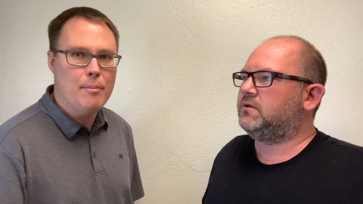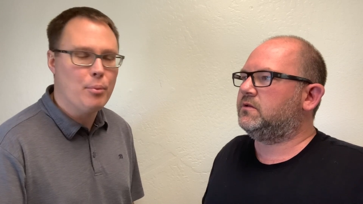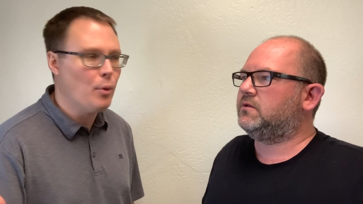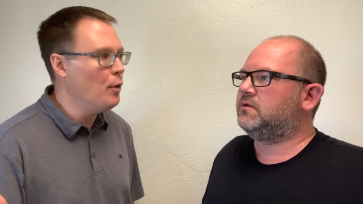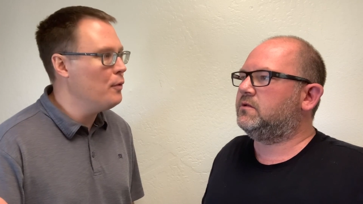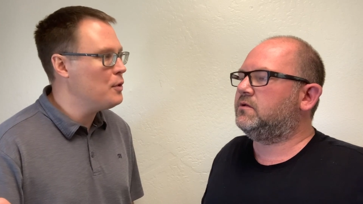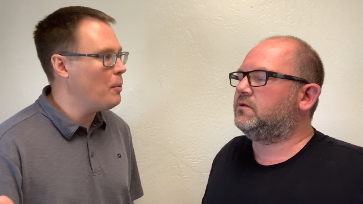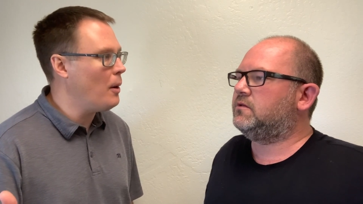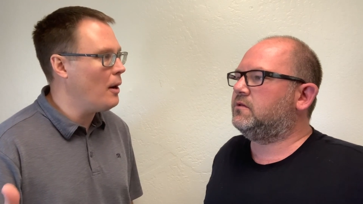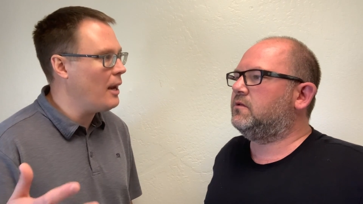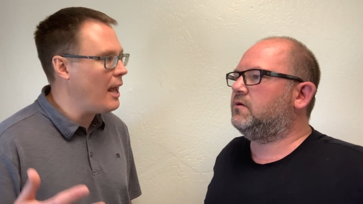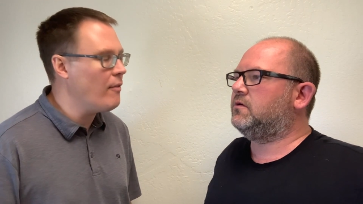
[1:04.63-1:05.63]
Speaker 1: improves
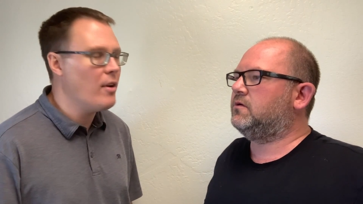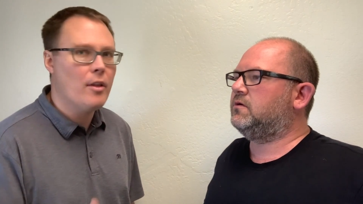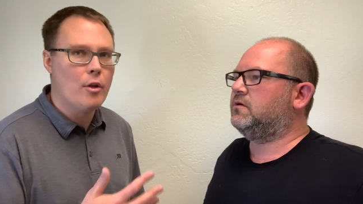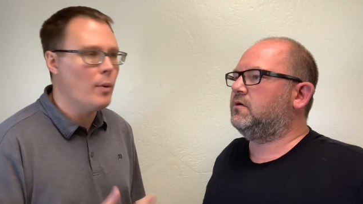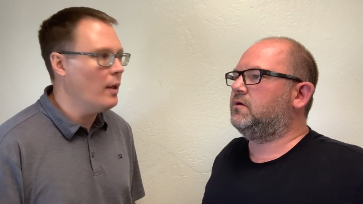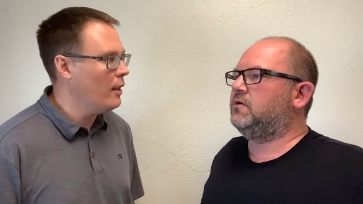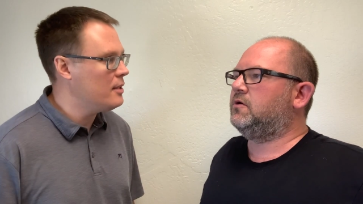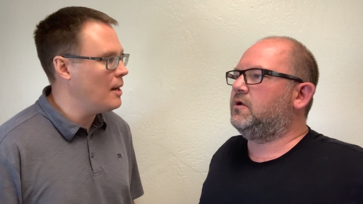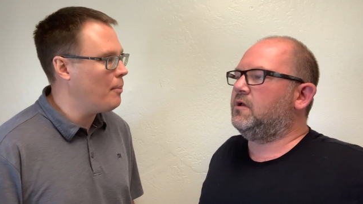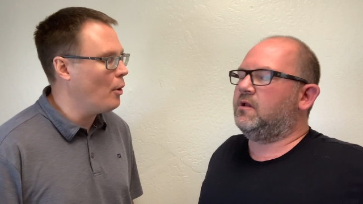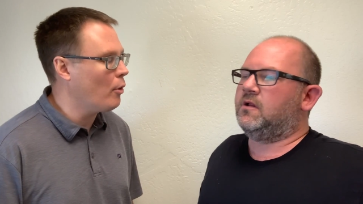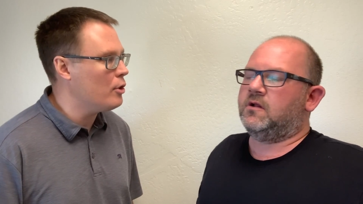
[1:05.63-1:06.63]
upon every other real
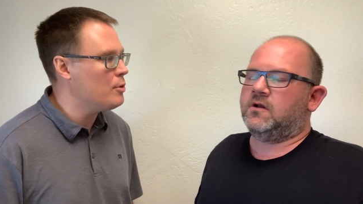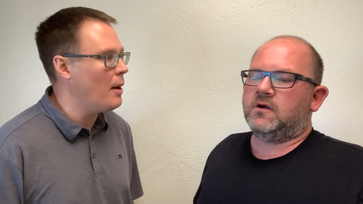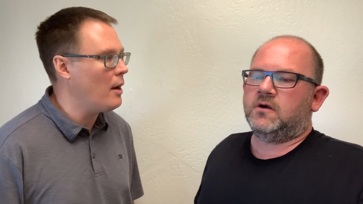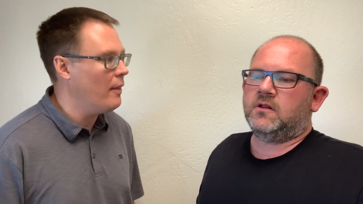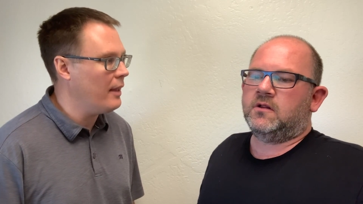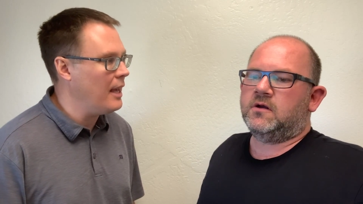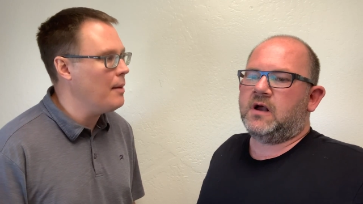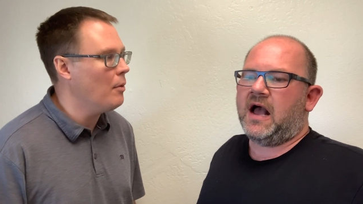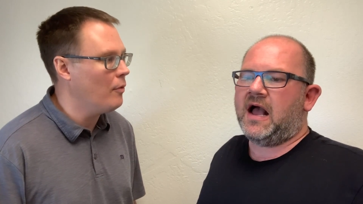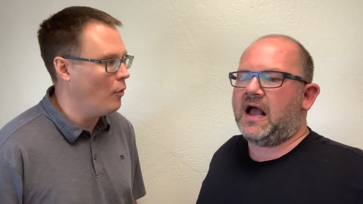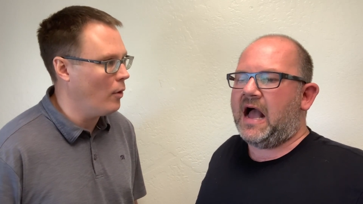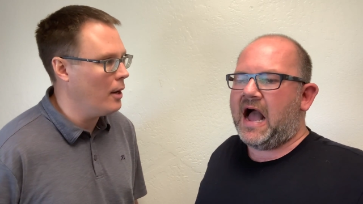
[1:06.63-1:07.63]
estate brokerage model that came
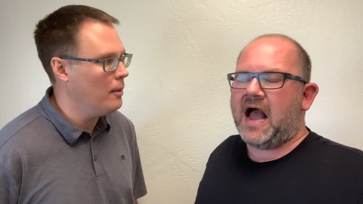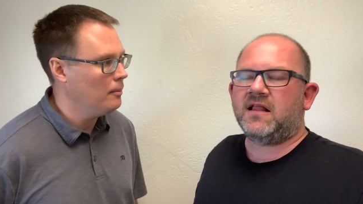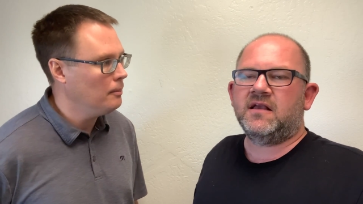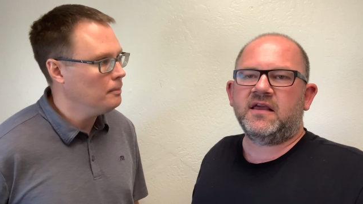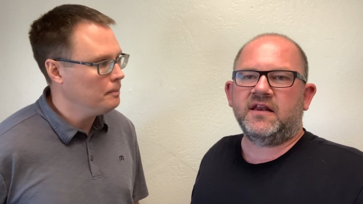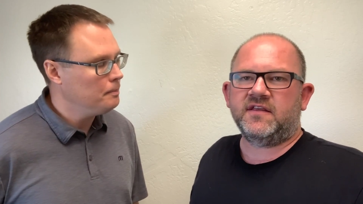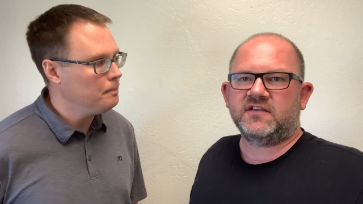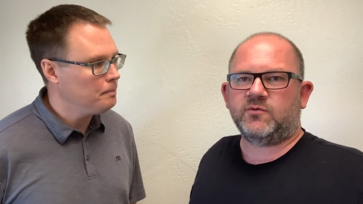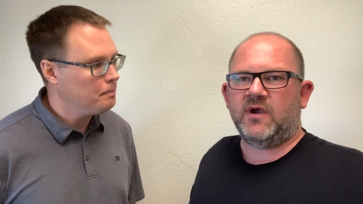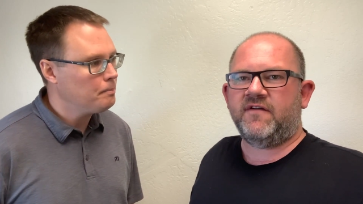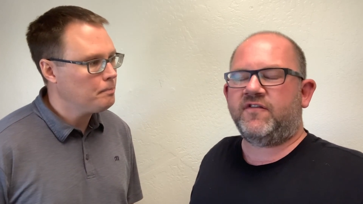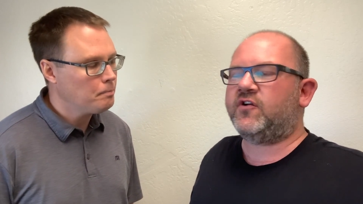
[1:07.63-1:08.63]
before it. I look
Speaker 2: at it this
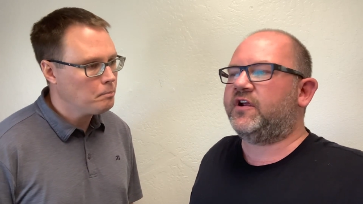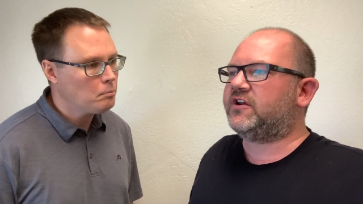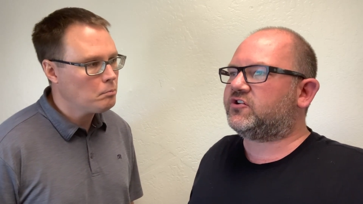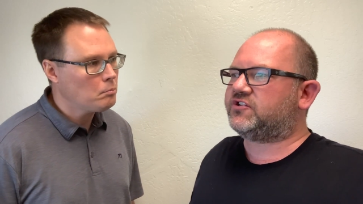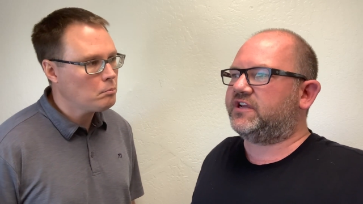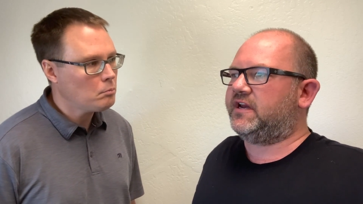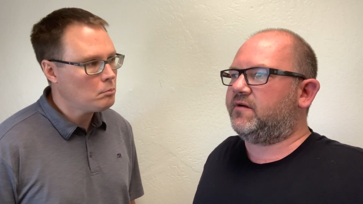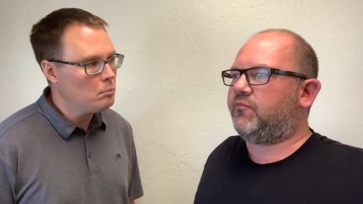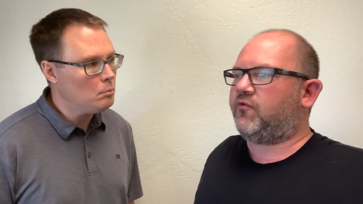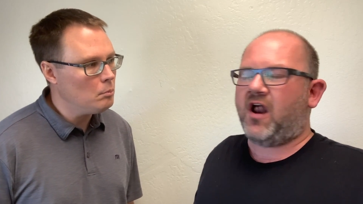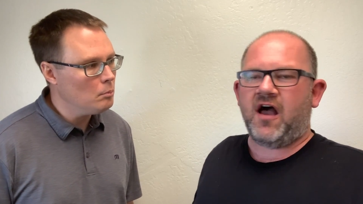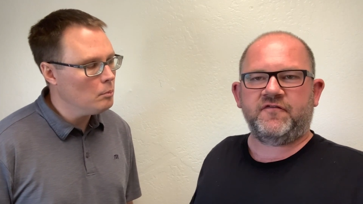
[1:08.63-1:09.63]
way. If you're interested in
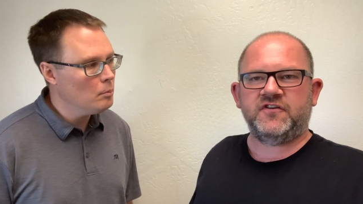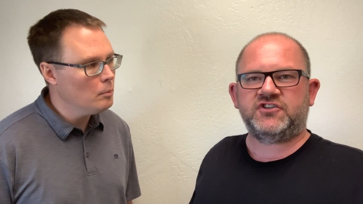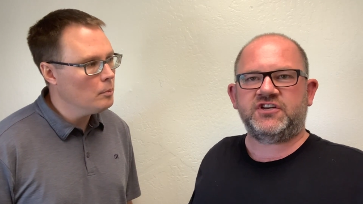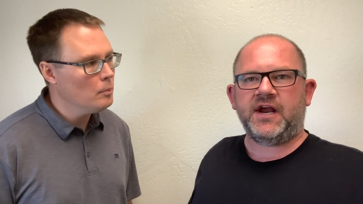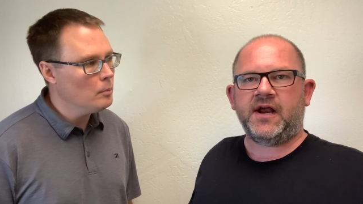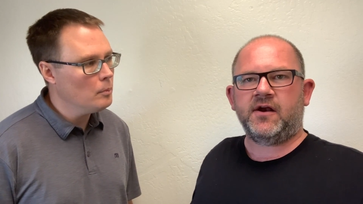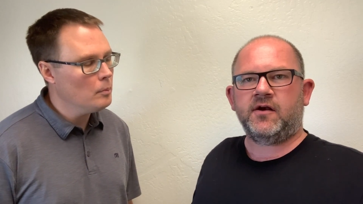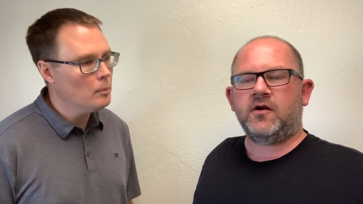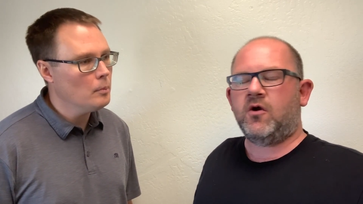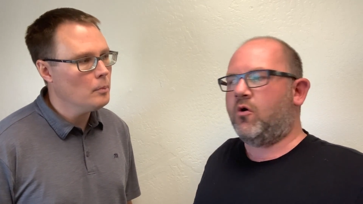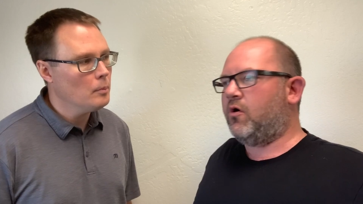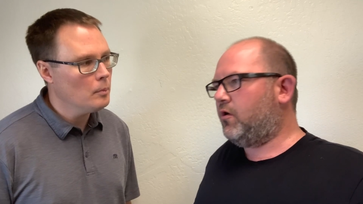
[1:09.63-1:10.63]
profit share
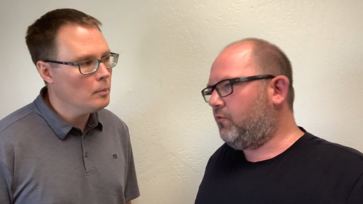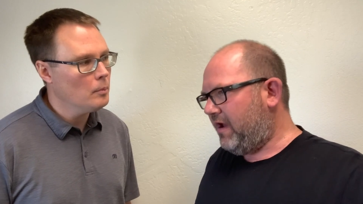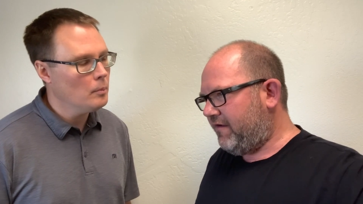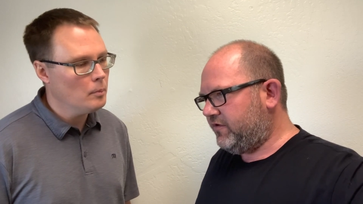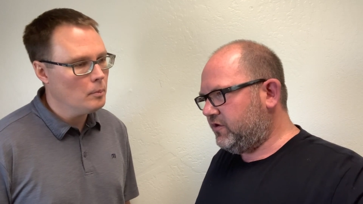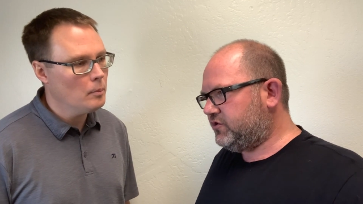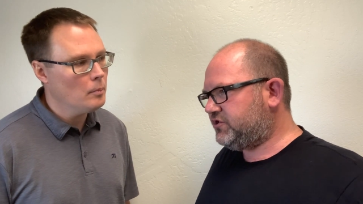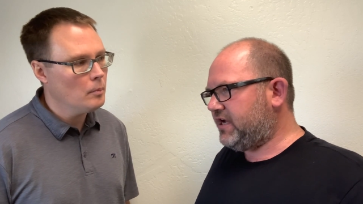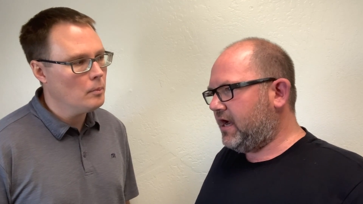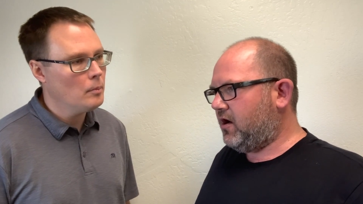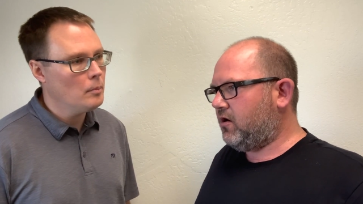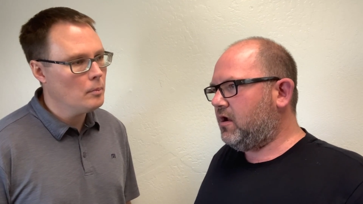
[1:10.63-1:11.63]
or revenue
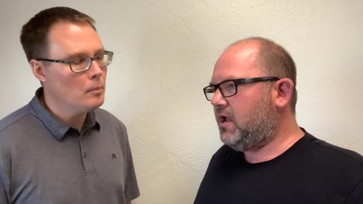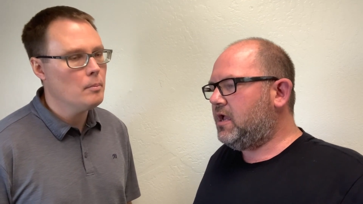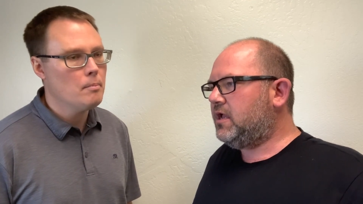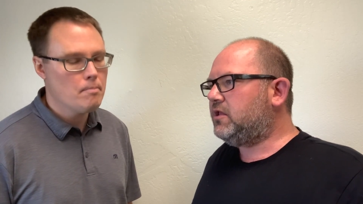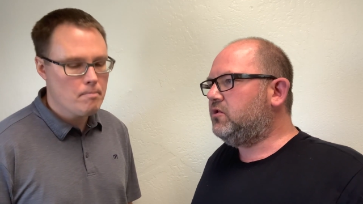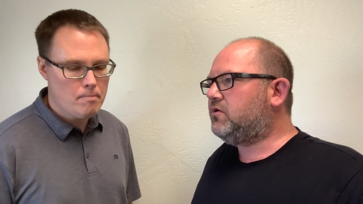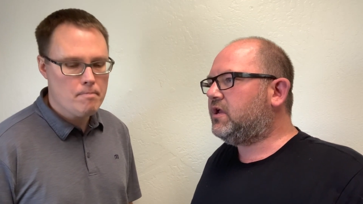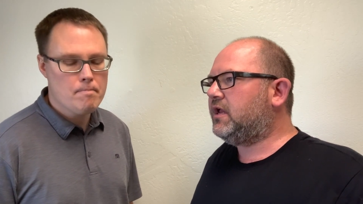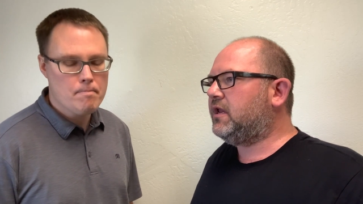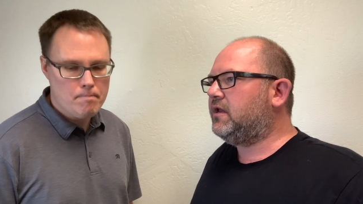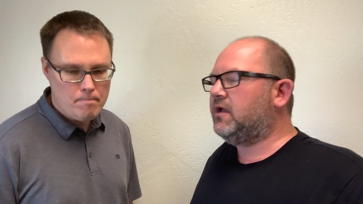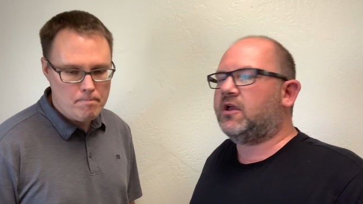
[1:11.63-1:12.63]
share, you
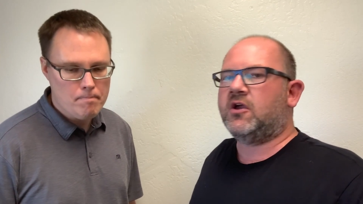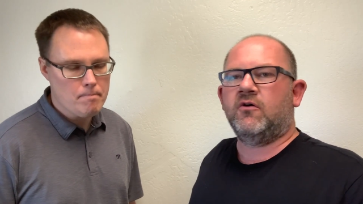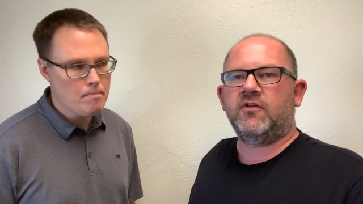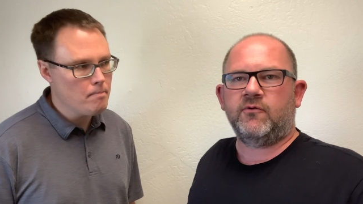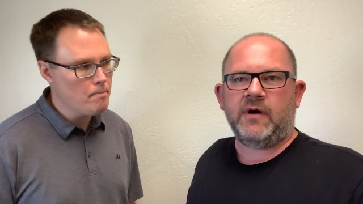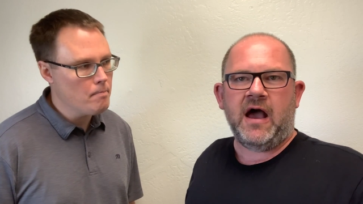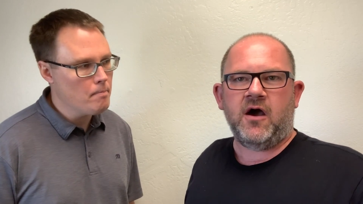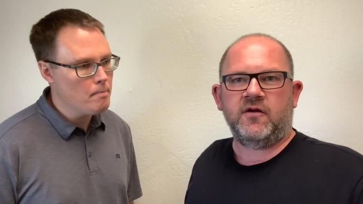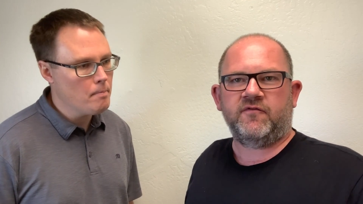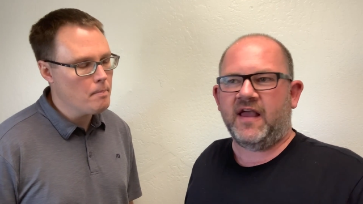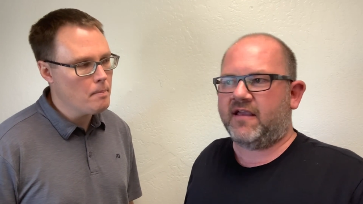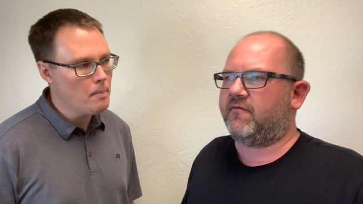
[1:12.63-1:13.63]
can go the route
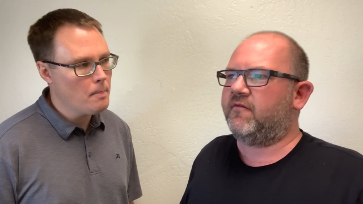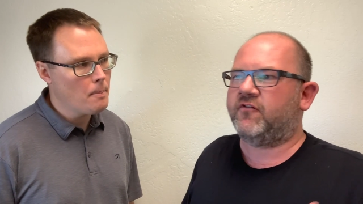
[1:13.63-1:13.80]
of like